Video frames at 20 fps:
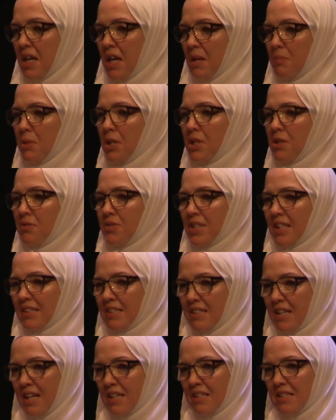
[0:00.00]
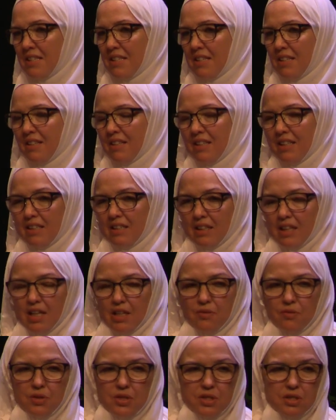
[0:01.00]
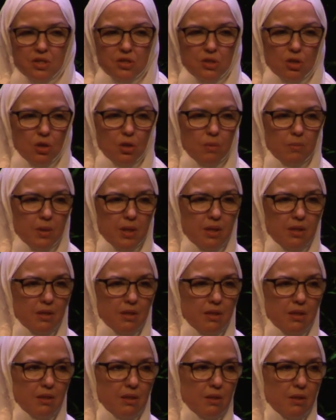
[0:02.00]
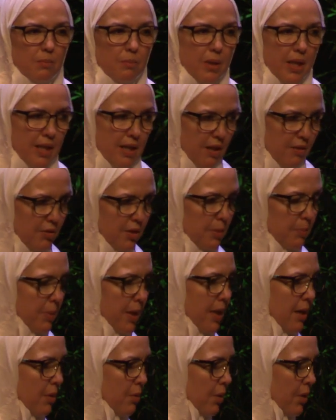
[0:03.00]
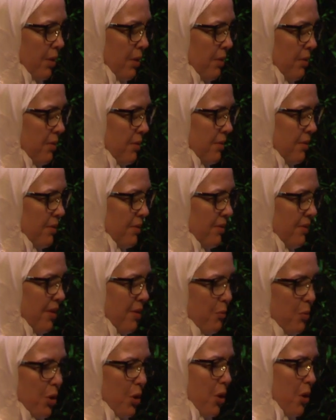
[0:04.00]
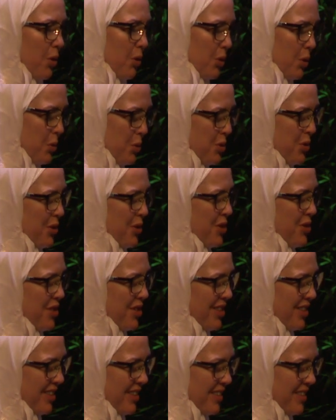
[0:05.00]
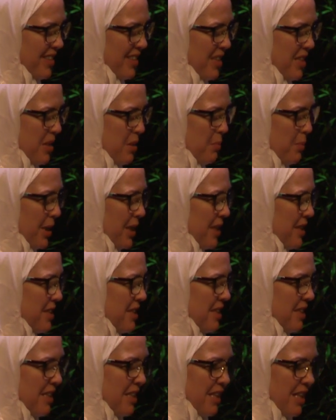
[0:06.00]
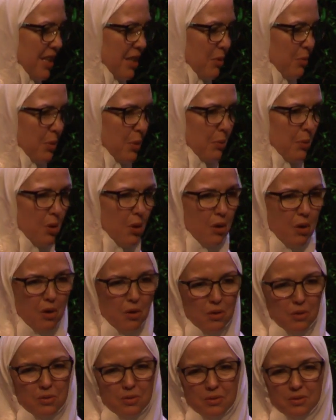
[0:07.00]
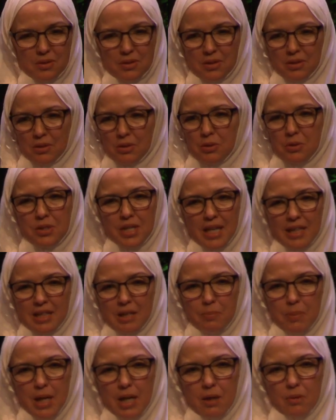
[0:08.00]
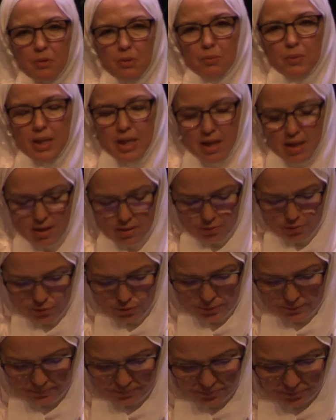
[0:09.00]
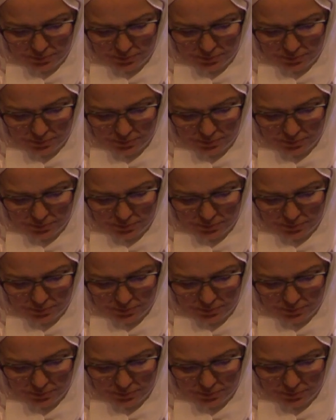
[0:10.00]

I mean, if success in life is determined by having power, then we're all losers, because in the end, we will all lose any power we have.